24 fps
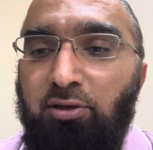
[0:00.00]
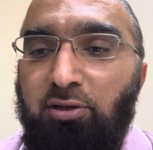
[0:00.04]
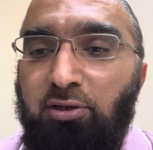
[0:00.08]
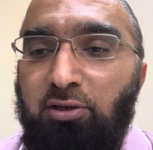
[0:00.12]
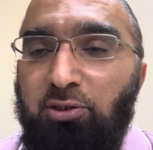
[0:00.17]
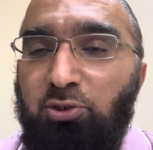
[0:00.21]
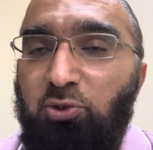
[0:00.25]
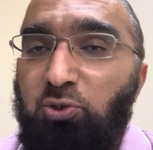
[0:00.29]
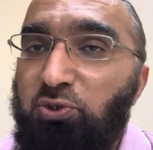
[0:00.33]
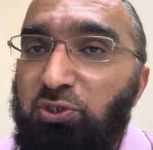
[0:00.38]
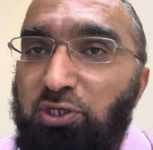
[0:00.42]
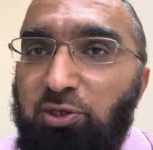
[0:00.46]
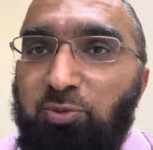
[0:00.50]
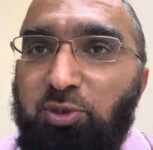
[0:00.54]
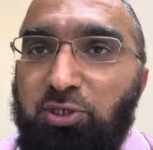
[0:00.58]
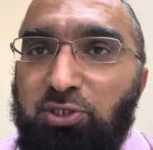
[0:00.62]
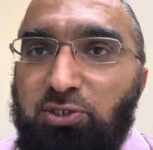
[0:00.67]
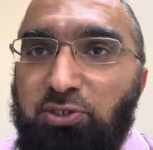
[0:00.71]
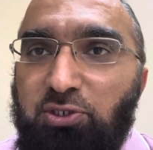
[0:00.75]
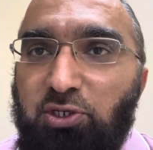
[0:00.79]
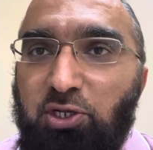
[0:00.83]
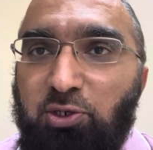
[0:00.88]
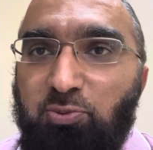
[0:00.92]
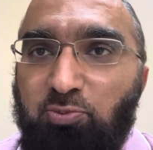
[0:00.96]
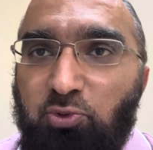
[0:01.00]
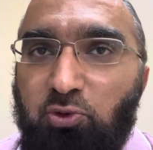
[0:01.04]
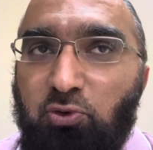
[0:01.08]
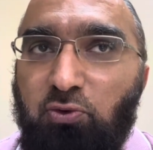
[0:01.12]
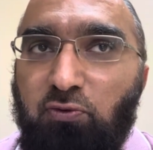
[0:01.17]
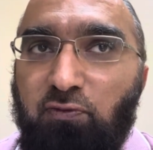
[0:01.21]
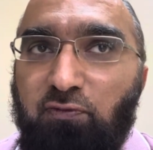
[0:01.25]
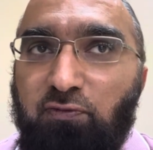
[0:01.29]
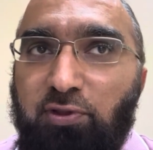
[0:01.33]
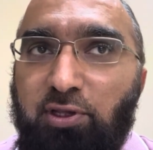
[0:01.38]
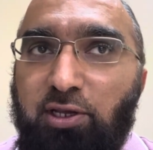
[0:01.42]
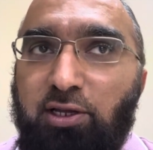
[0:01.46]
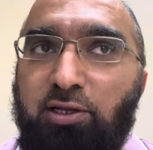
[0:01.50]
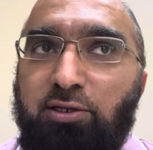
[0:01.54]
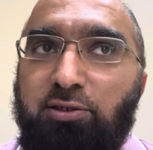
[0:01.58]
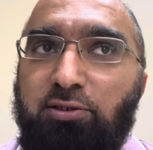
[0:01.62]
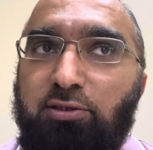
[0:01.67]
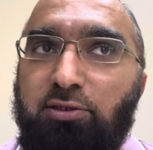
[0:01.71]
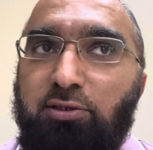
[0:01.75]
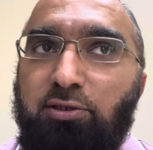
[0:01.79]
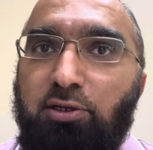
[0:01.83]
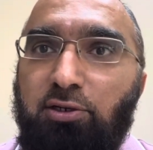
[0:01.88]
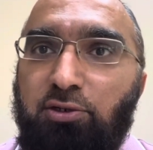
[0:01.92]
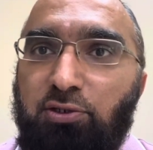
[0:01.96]
to some extent, prove that
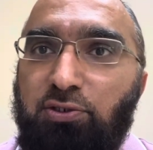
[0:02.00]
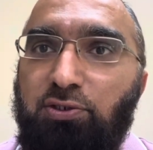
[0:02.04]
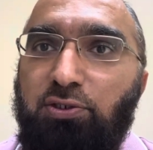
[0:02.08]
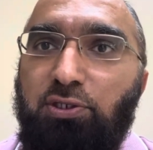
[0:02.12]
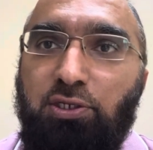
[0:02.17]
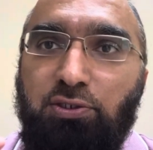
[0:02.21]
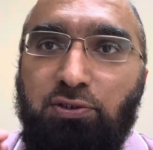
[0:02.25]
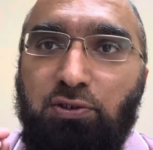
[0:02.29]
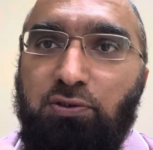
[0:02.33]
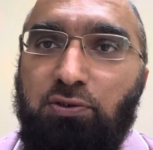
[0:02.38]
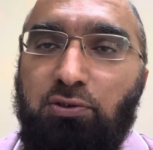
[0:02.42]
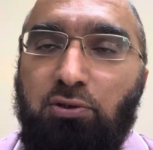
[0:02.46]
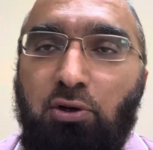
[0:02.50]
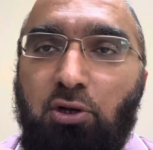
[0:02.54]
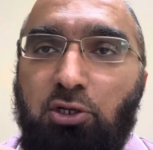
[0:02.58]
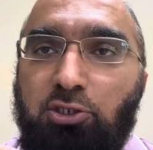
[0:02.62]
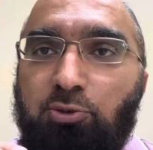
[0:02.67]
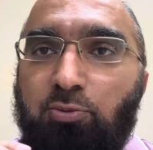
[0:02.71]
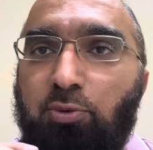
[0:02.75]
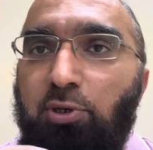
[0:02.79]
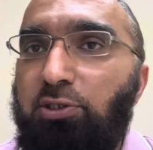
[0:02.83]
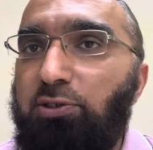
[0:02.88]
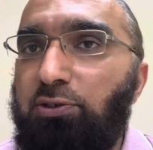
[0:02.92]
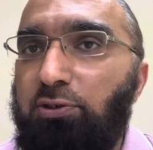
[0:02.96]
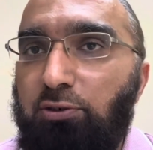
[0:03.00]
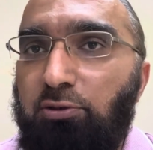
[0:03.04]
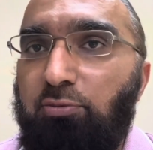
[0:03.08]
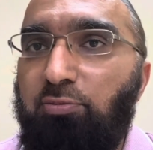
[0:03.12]
a disease is caused by a certain